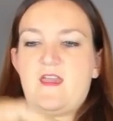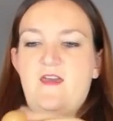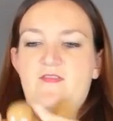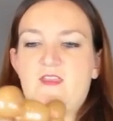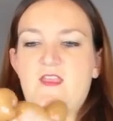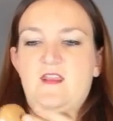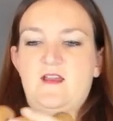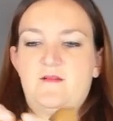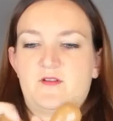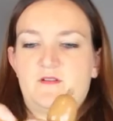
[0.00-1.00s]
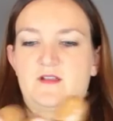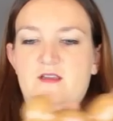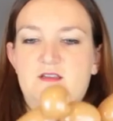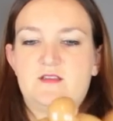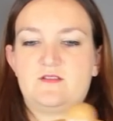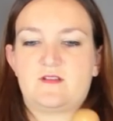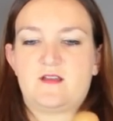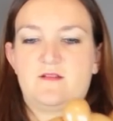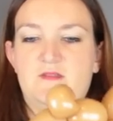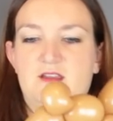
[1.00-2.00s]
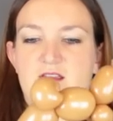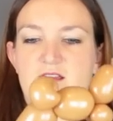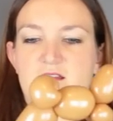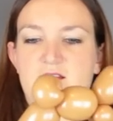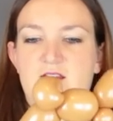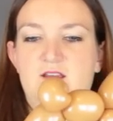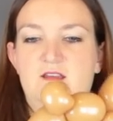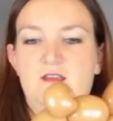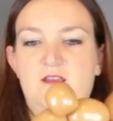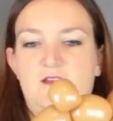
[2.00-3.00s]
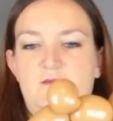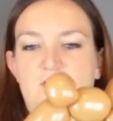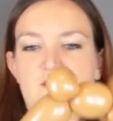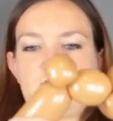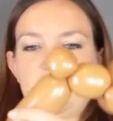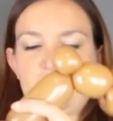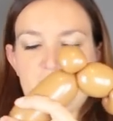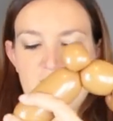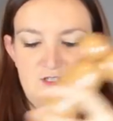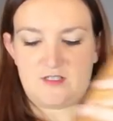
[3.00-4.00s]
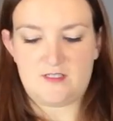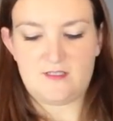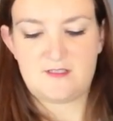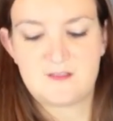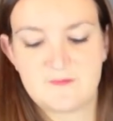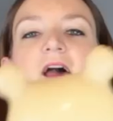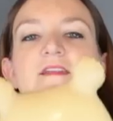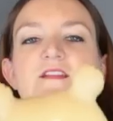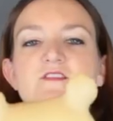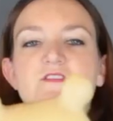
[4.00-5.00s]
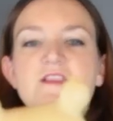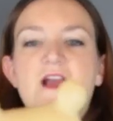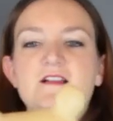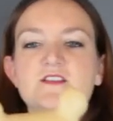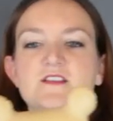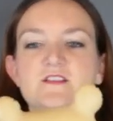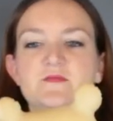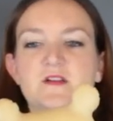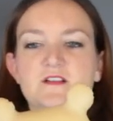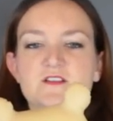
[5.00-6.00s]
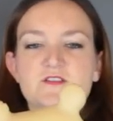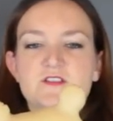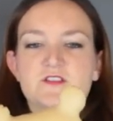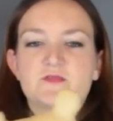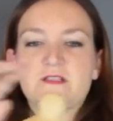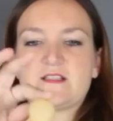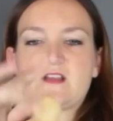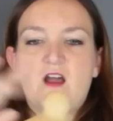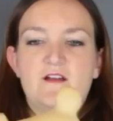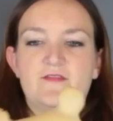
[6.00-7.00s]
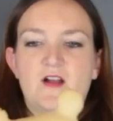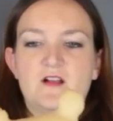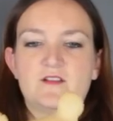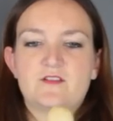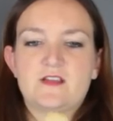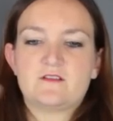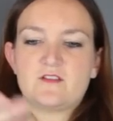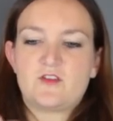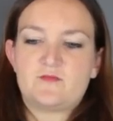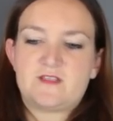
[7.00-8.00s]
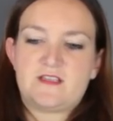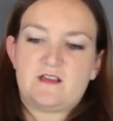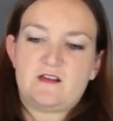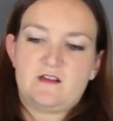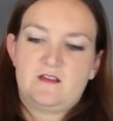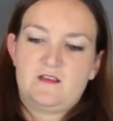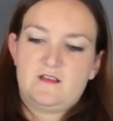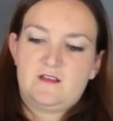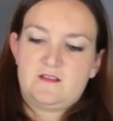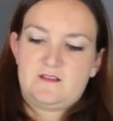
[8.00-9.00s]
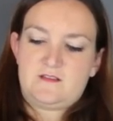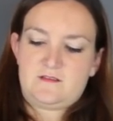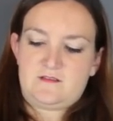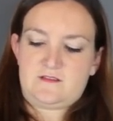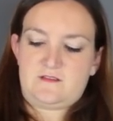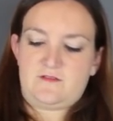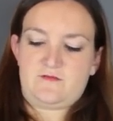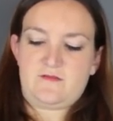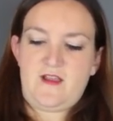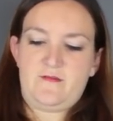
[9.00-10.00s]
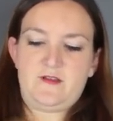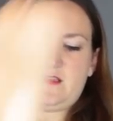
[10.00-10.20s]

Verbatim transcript: And then I'm going to come down about three or four inches. And then to attach this, we're gonna just twist off our little earlobes here. So just grab